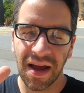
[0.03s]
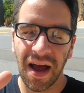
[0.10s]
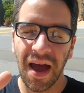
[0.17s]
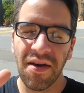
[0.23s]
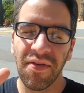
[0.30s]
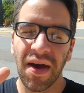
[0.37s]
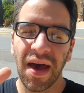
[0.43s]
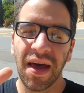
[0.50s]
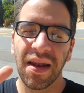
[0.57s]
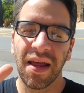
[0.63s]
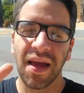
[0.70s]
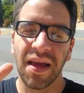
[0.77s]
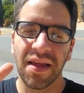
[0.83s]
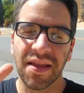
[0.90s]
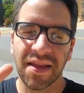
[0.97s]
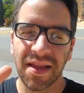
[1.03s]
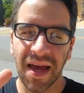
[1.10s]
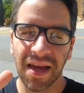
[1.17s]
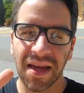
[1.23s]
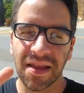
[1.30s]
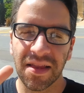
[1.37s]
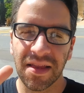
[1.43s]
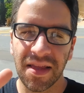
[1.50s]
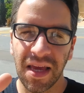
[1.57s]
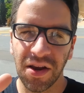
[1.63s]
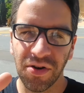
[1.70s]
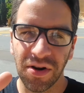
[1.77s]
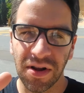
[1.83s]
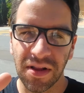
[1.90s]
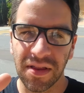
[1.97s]
I've had a second
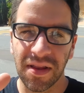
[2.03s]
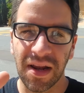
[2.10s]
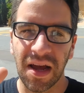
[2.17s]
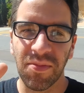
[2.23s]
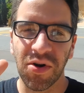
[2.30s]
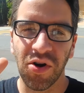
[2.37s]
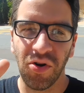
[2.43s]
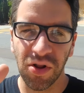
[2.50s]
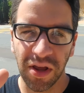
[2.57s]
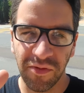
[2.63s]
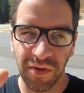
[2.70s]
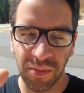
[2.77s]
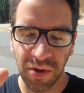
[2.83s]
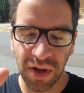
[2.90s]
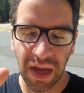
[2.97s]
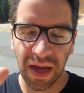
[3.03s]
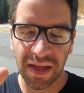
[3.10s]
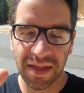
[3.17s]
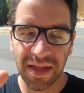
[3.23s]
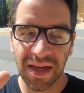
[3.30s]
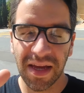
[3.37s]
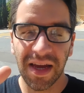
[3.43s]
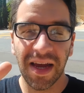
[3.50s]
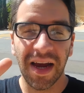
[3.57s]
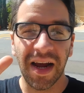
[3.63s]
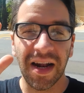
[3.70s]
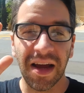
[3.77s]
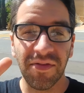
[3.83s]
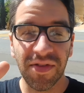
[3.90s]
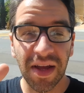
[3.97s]
secret that I've been holding from you guys.
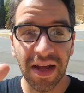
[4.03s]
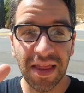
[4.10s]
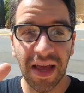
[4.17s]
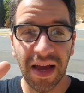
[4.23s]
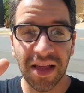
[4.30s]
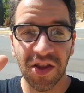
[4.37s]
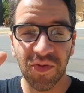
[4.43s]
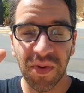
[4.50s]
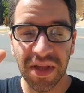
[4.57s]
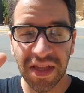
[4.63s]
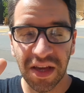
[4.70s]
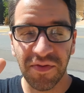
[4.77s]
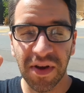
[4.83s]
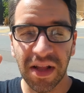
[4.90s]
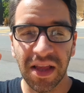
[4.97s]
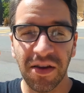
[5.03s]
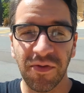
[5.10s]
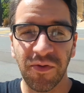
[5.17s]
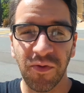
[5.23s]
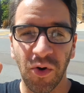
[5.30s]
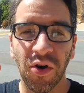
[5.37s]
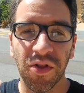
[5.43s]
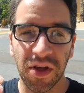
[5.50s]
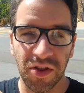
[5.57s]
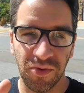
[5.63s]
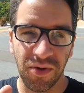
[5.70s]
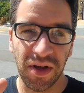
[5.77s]
And I've done that specifically for this